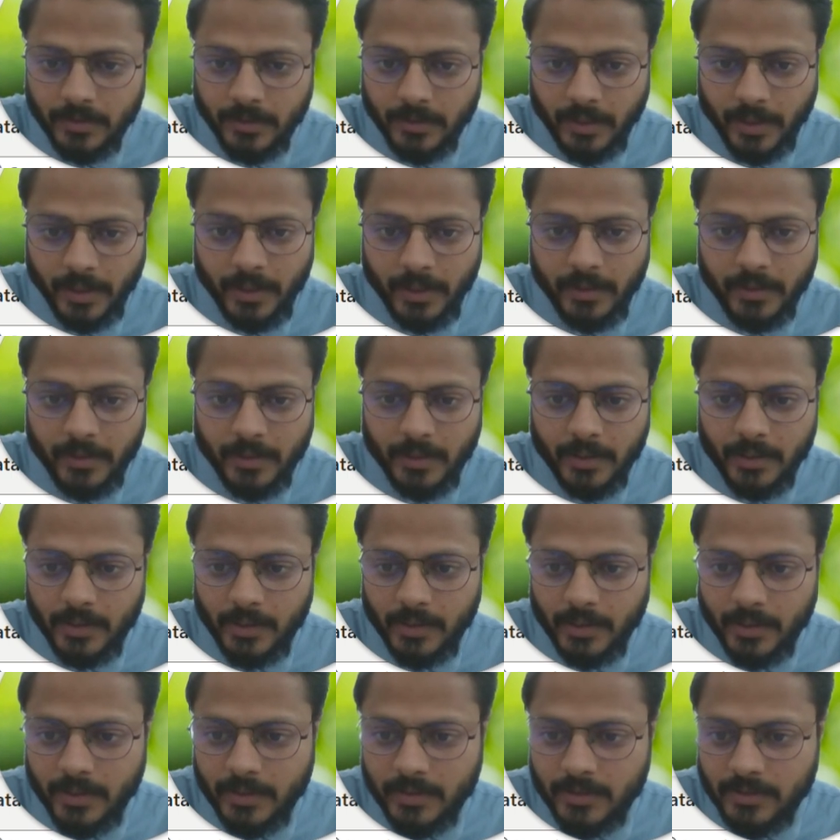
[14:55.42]
right?
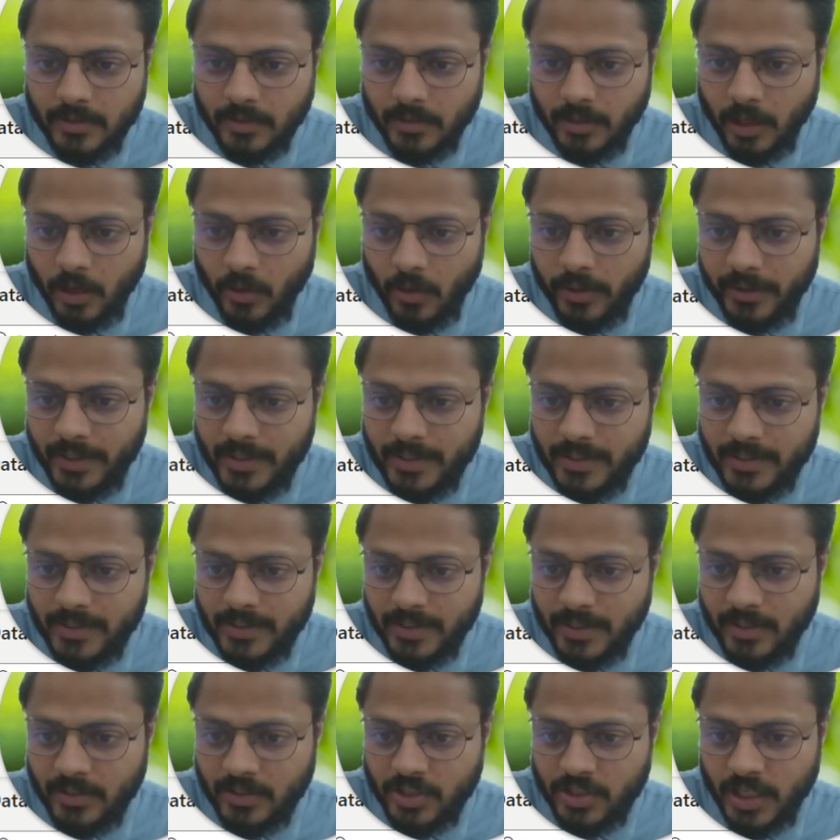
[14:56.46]
So now it is
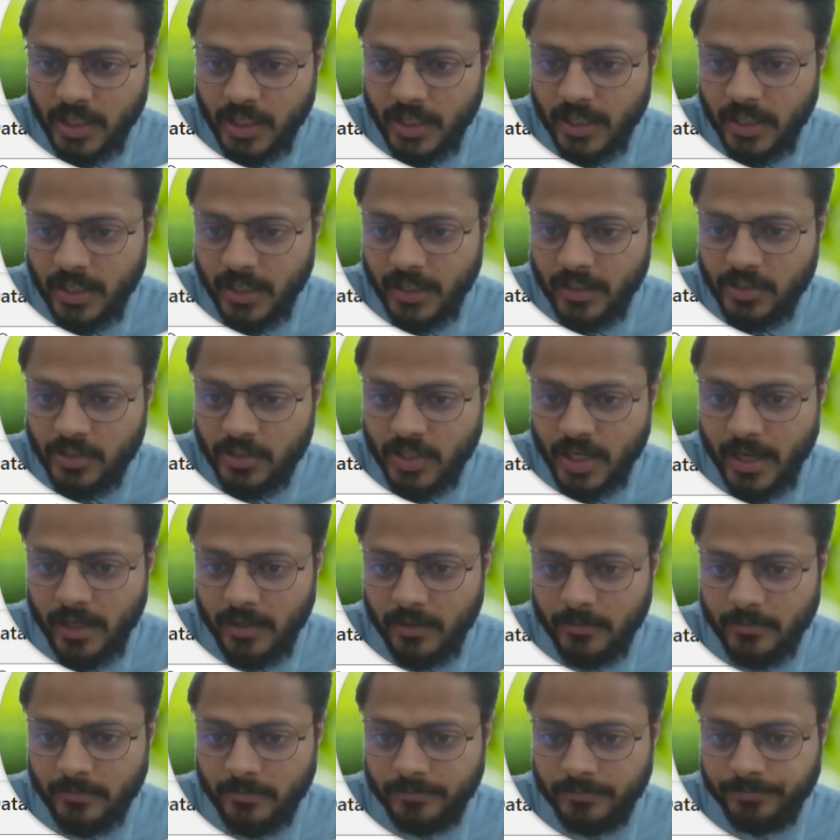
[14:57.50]
Jan, Jan.
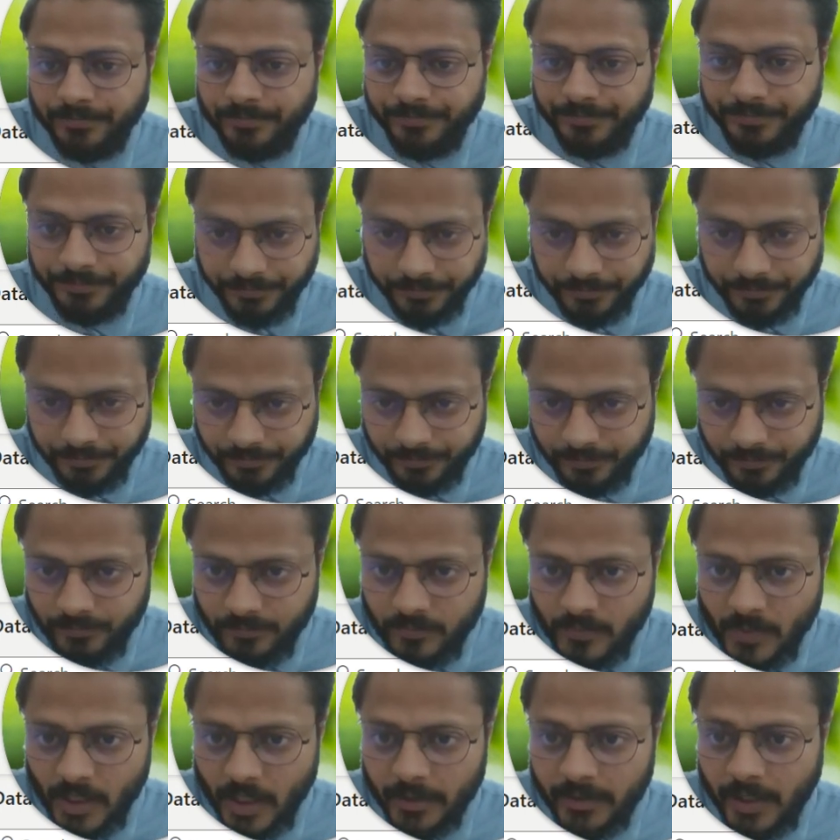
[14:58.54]

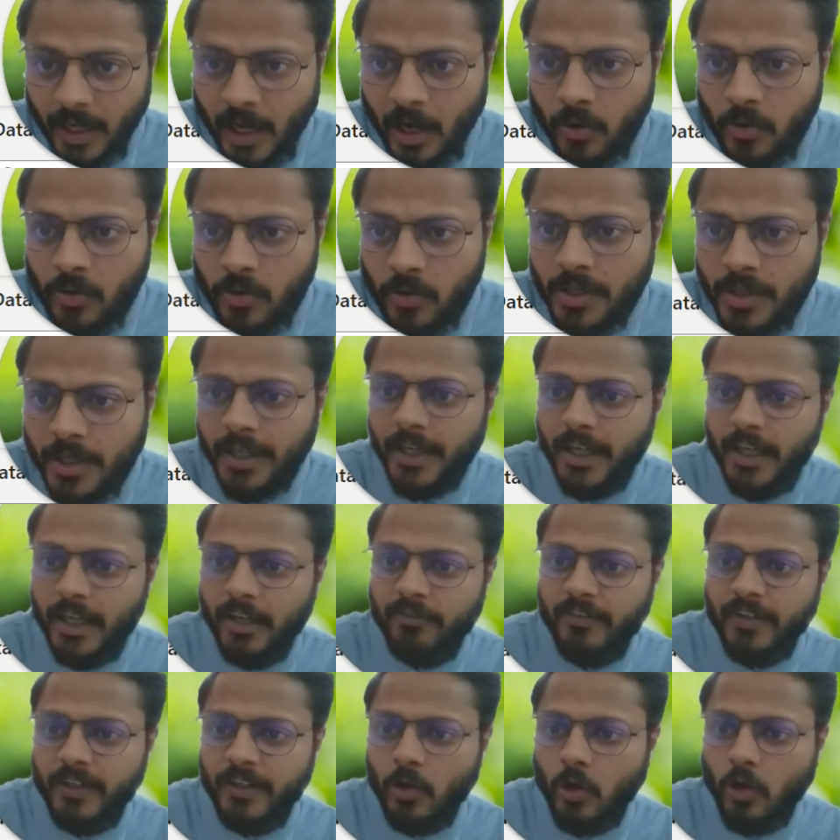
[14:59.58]
Now,
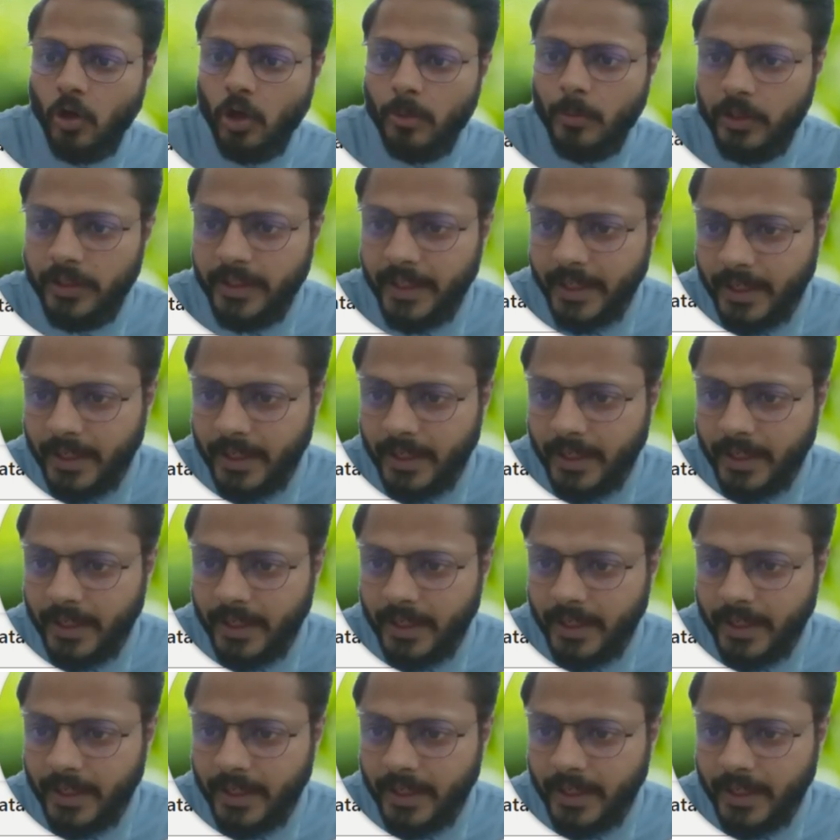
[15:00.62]
if we talk about